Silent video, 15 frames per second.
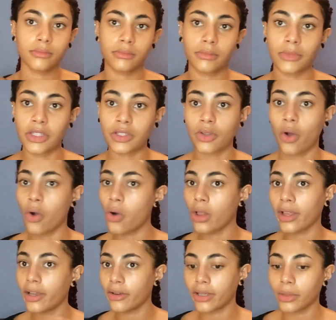This whole
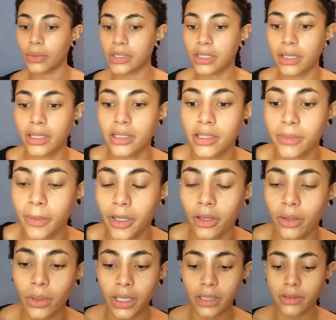area was cleansed, by the
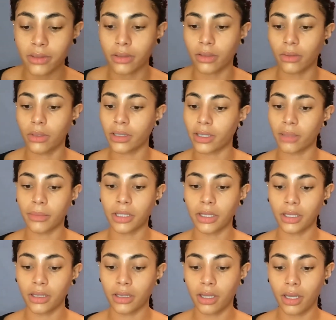way, so don't look at me
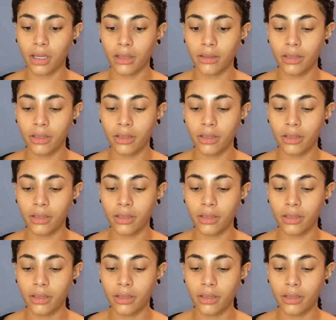like that.